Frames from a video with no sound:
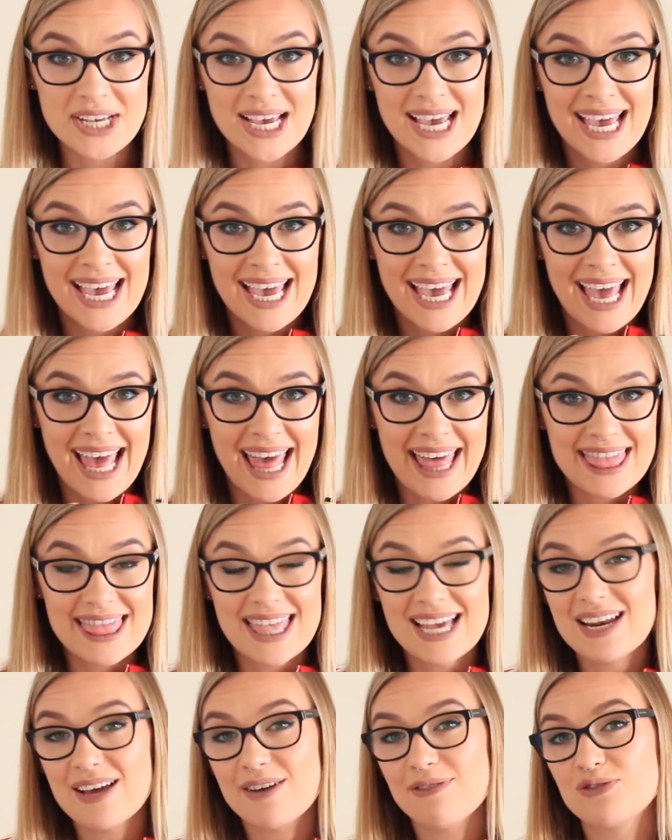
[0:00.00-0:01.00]
And
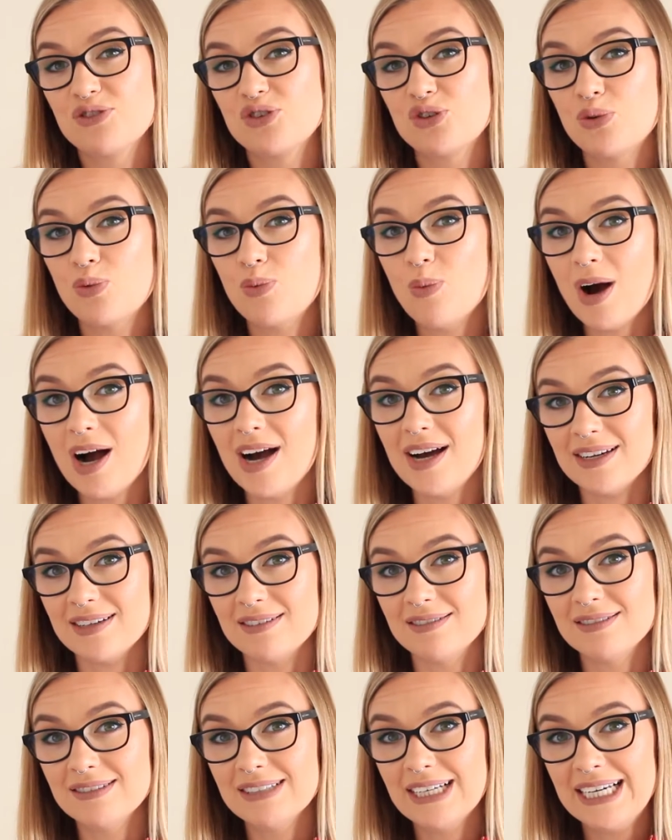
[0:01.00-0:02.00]
then after a
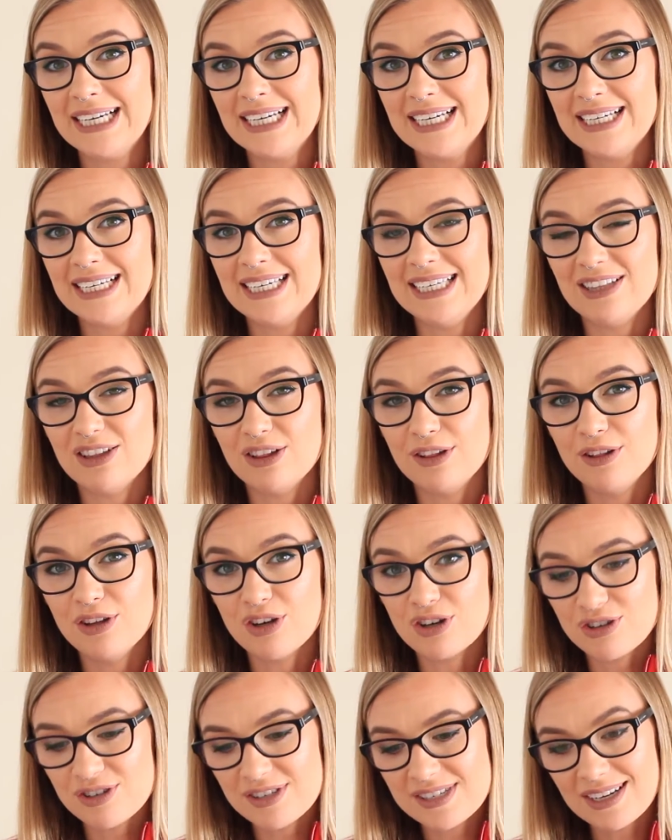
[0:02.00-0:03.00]
while, it
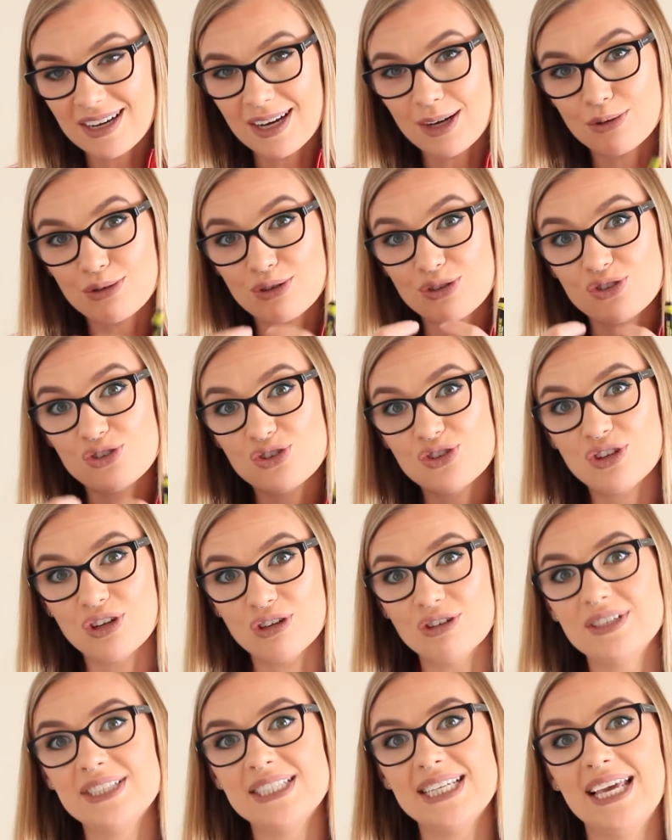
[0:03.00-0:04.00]
learns how to
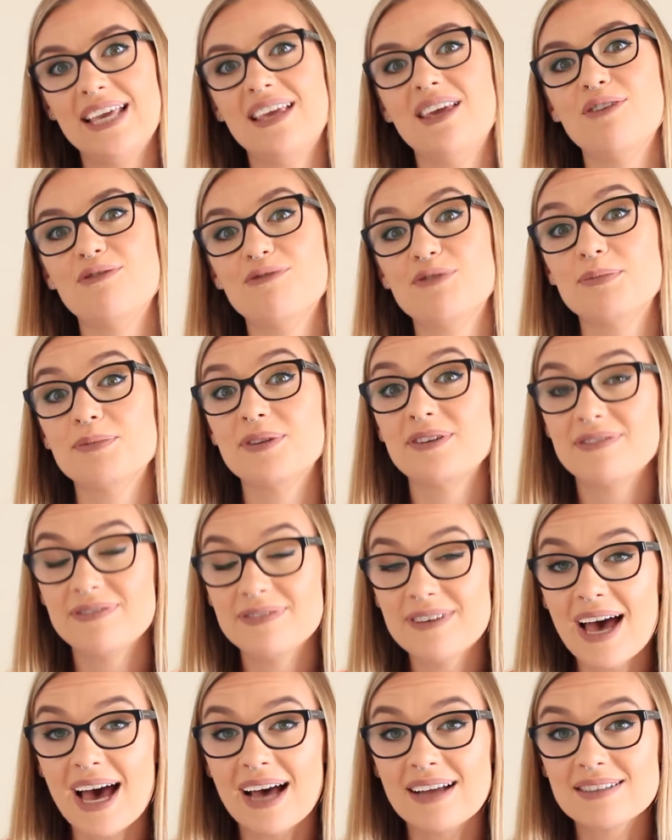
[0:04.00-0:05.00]
start taking from the
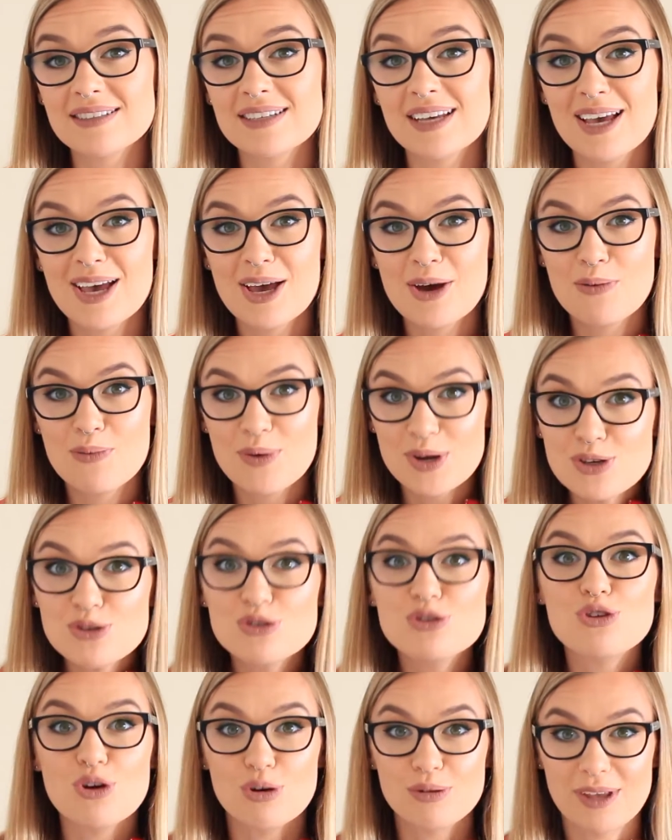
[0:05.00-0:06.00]
fat when
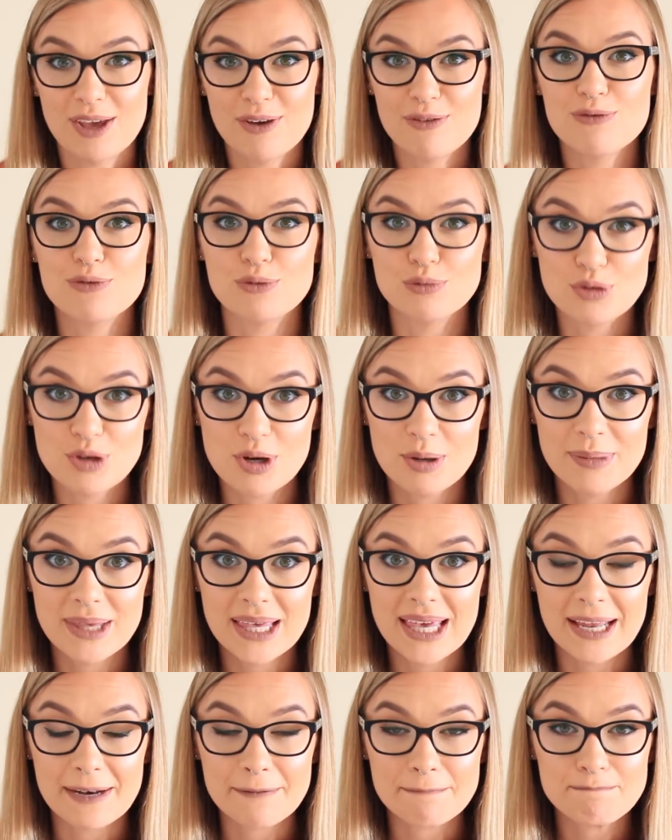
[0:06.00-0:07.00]
you don't have food
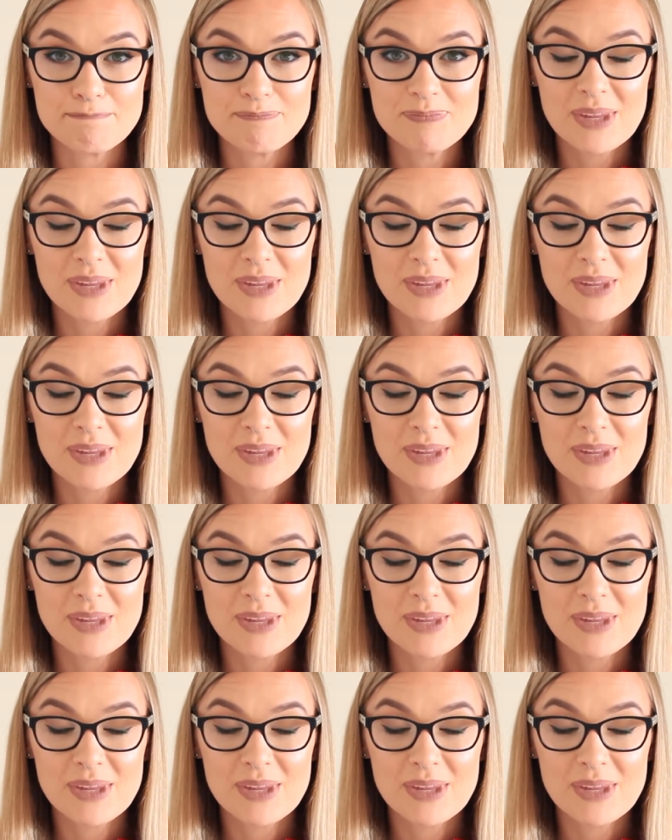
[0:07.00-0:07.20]
coming in.